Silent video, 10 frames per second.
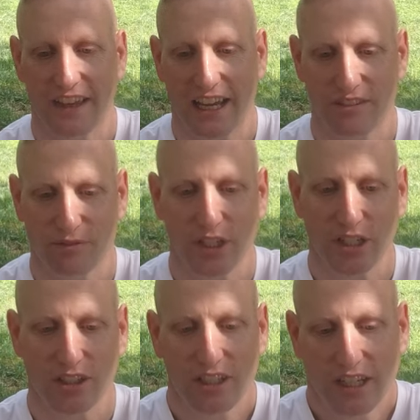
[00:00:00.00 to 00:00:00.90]
that
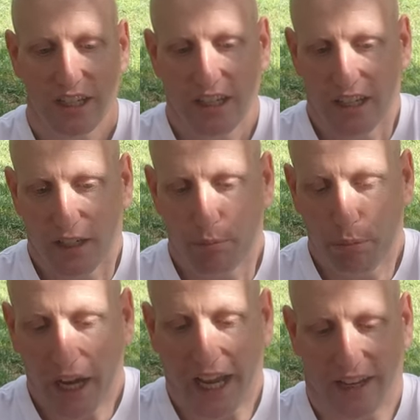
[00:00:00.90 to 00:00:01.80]
feel,
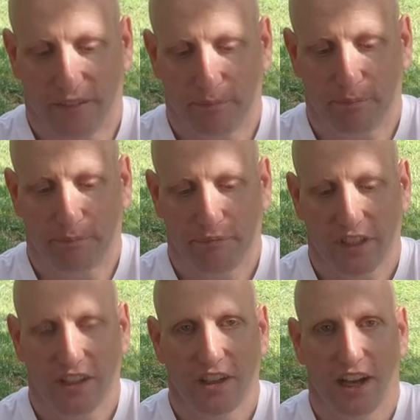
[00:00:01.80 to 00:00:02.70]
but
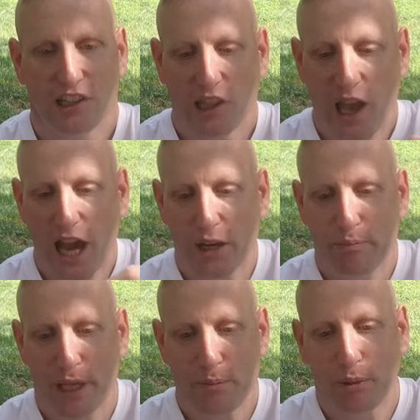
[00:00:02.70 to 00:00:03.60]
a lot of
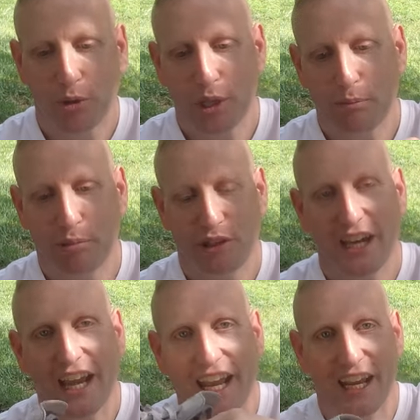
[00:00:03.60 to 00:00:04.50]
people
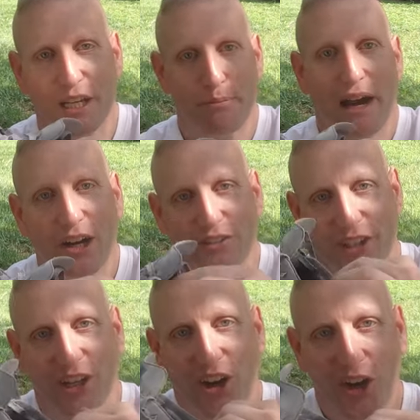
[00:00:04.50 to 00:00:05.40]
complained about
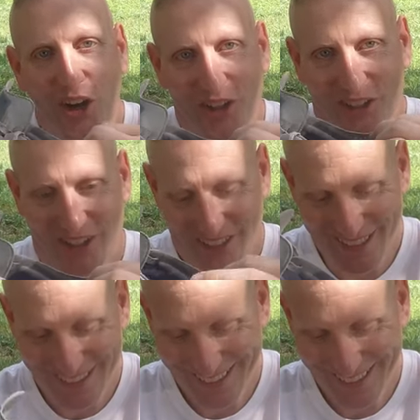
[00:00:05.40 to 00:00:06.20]
the collar.